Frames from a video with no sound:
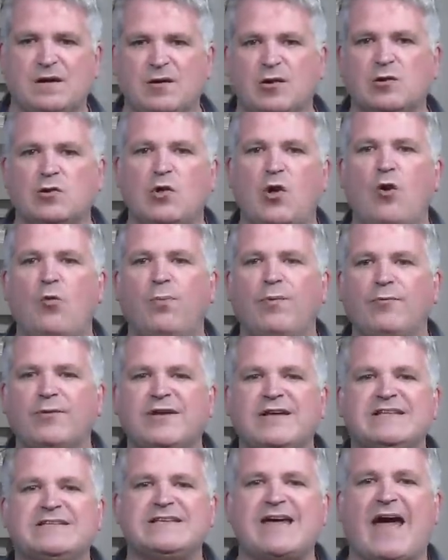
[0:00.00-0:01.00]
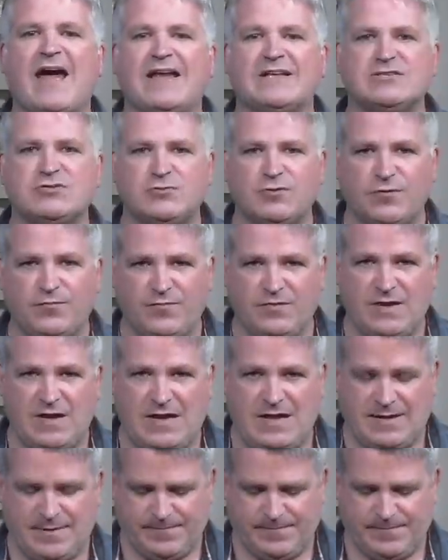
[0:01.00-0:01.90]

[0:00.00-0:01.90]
global catastrophe?